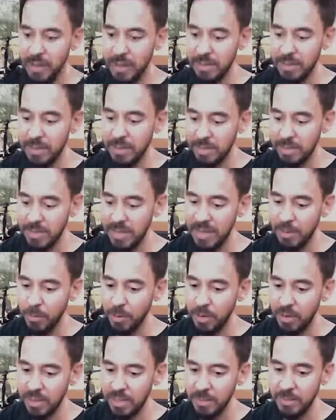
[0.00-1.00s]
I think they were
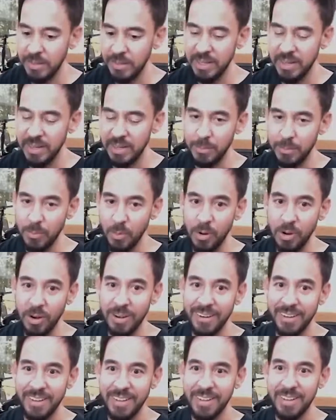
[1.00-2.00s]
in the beginning
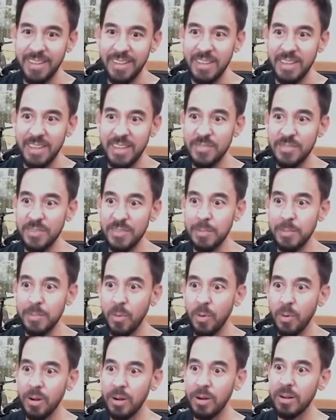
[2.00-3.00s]
even
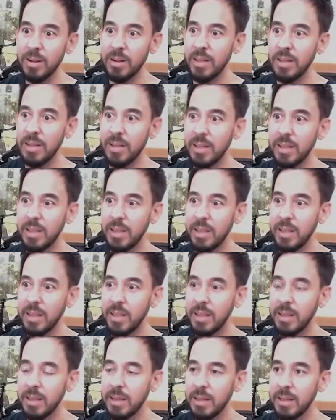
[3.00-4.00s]
more
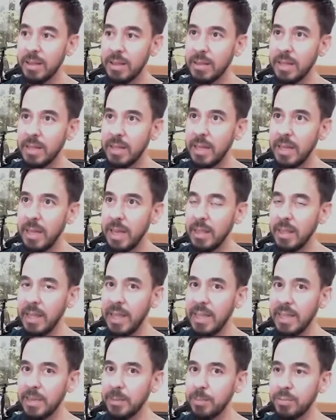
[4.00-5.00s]
like
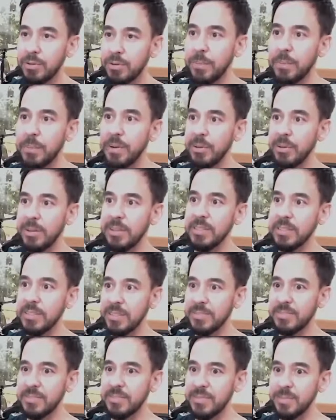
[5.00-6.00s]
proponents of
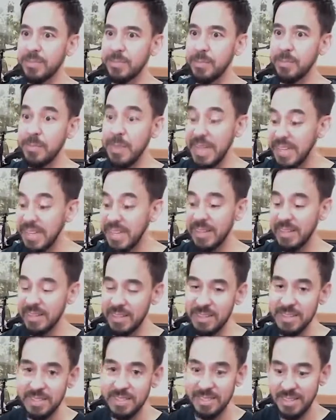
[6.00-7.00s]
making
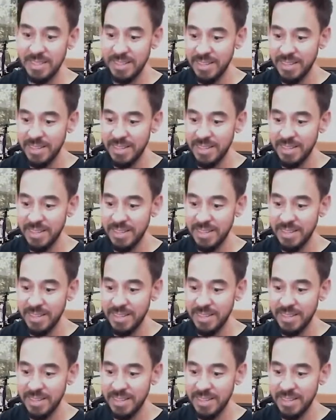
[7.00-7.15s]
this.